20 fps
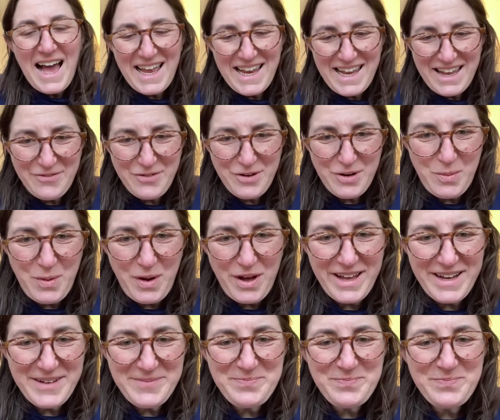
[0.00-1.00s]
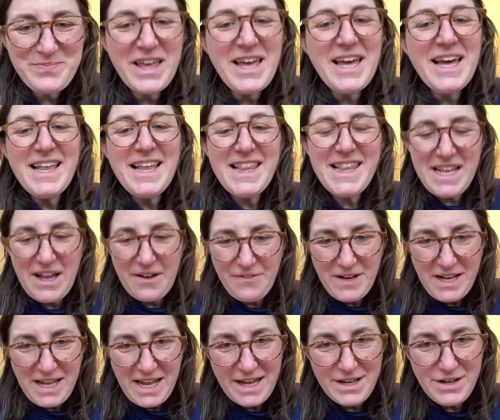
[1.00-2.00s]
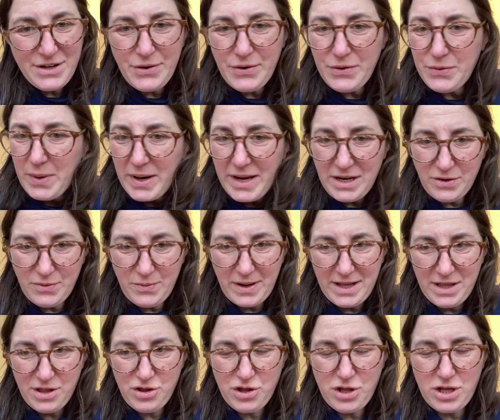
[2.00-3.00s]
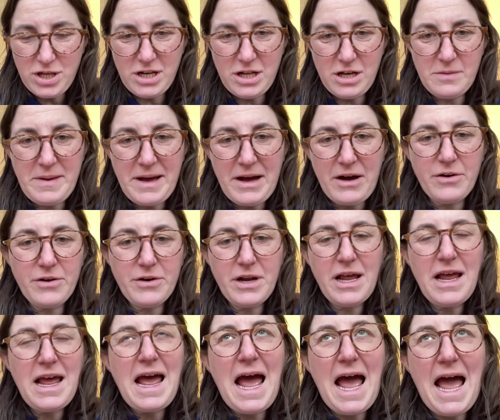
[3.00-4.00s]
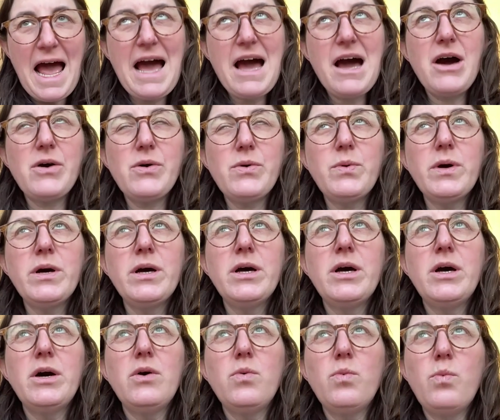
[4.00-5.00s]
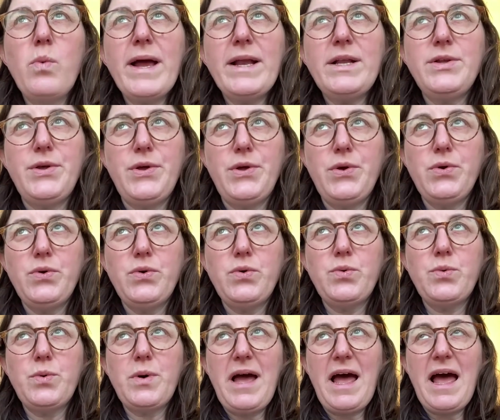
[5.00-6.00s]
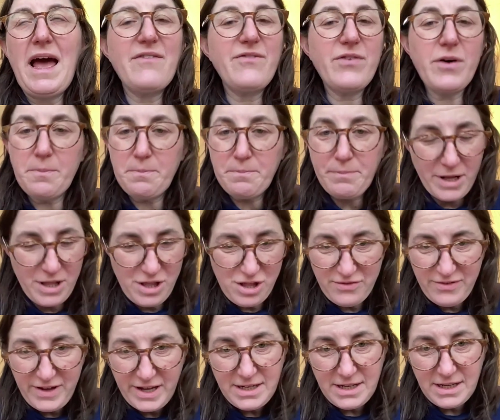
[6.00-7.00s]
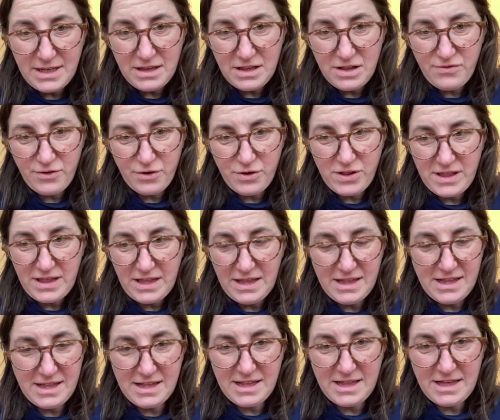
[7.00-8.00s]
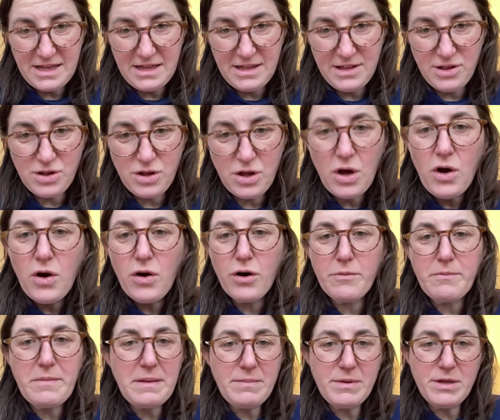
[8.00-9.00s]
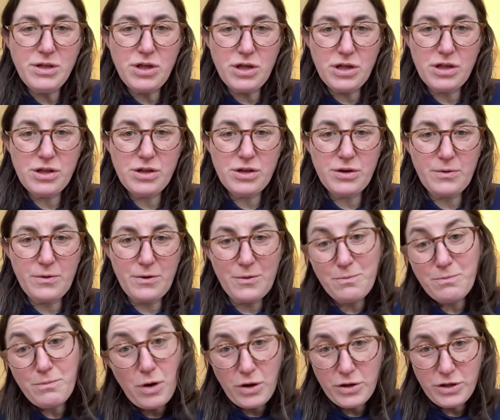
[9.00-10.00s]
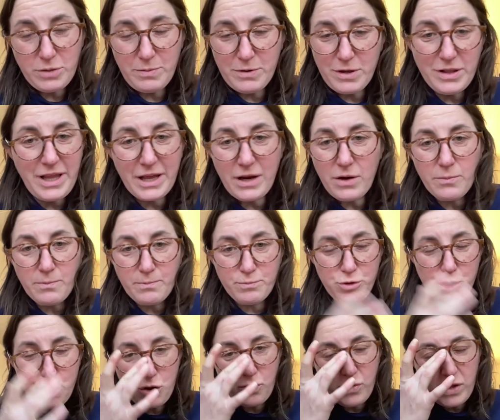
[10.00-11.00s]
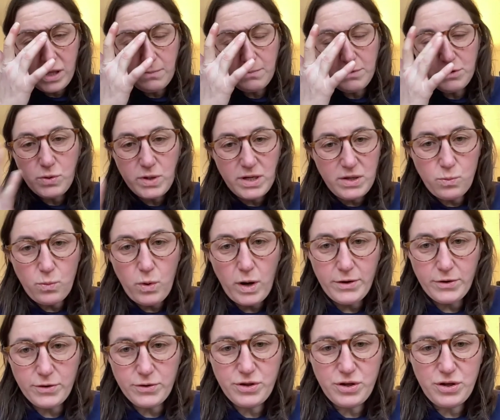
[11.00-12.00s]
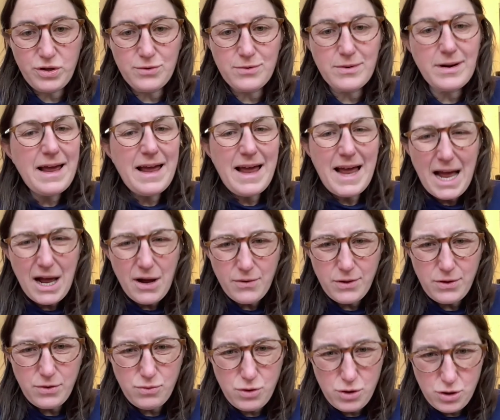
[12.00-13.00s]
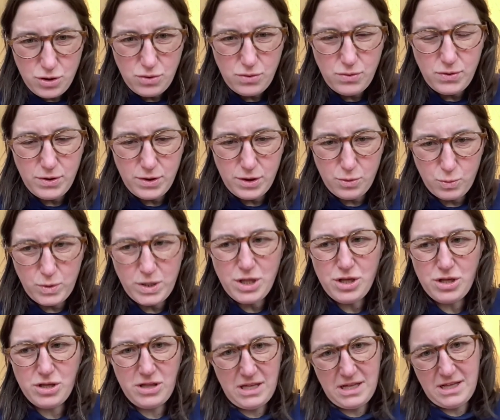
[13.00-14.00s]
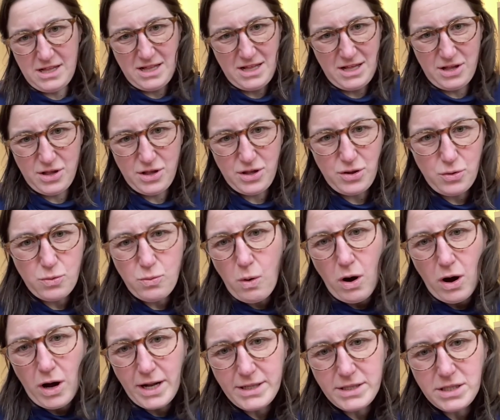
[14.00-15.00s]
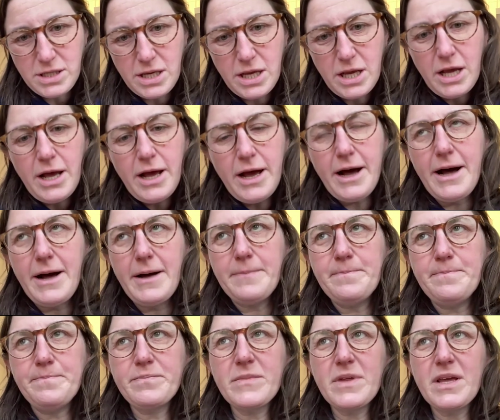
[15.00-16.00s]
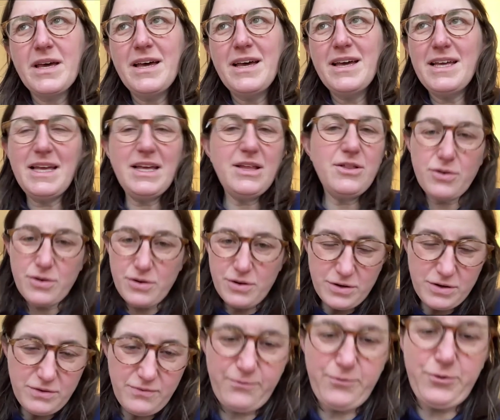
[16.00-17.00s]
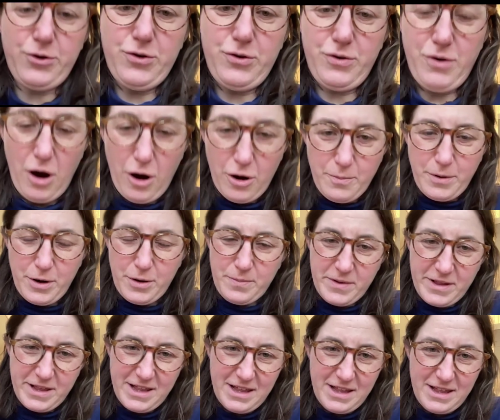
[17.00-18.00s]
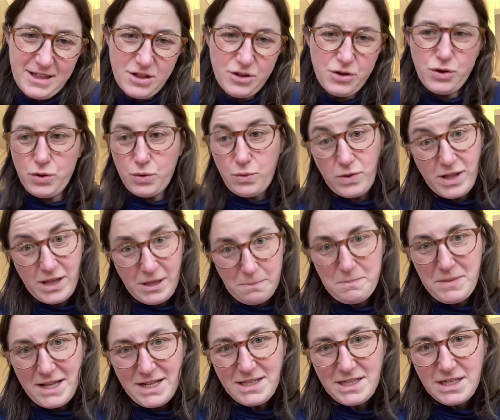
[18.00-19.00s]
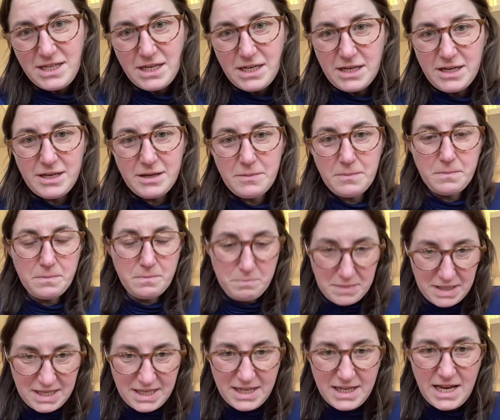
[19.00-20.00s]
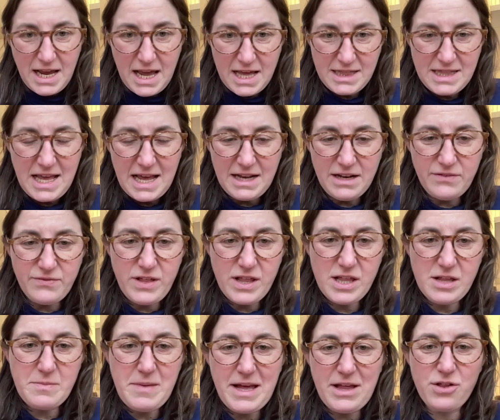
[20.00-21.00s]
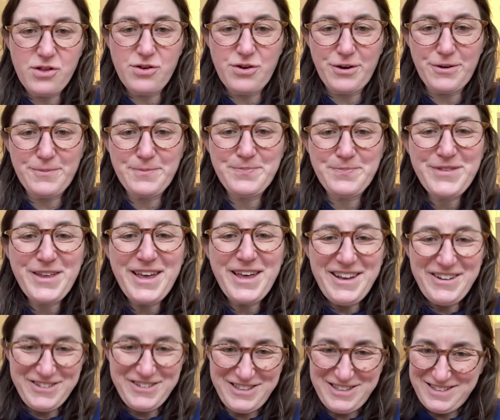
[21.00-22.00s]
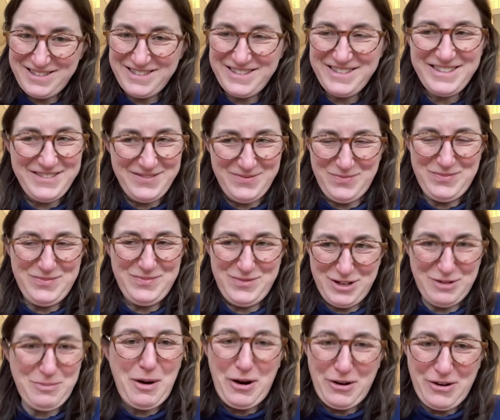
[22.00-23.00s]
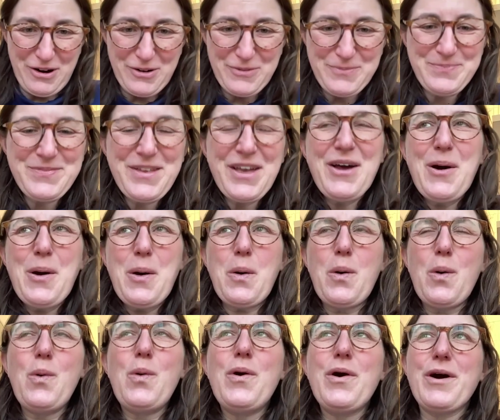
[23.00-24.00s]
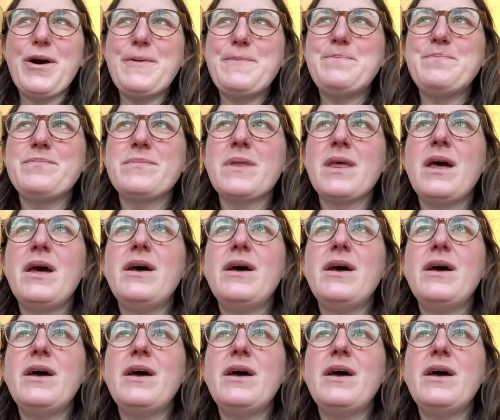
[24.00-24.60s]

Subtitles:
Hi, everyone. Stephanie had a great question about how, when you have a bunch of ideas for theses, or maybe just multiple, like choosing between one or two, how you choose which thesis you want, um, either for our purposes to submit to me at the end of the semester tomorrow, or